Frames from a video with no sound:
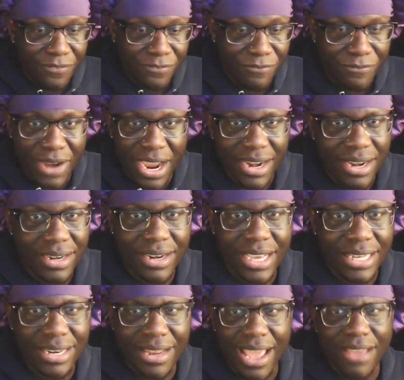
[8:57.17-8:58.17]
Friday
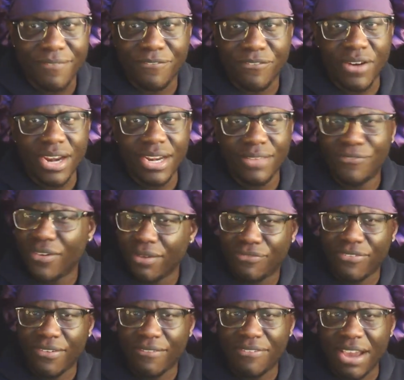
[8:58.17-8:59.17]
Night at Freddy,
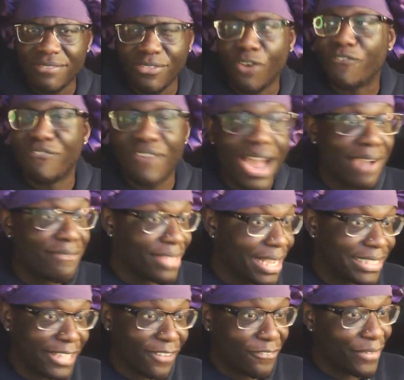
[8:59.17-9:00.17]
Five
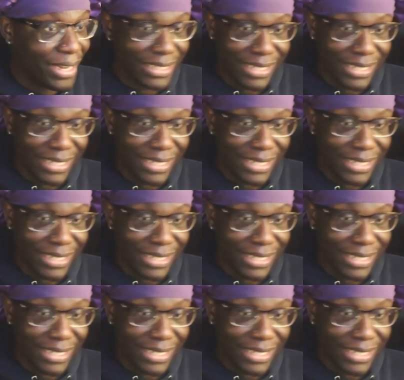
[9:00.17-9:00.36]
Nights at Freddy's.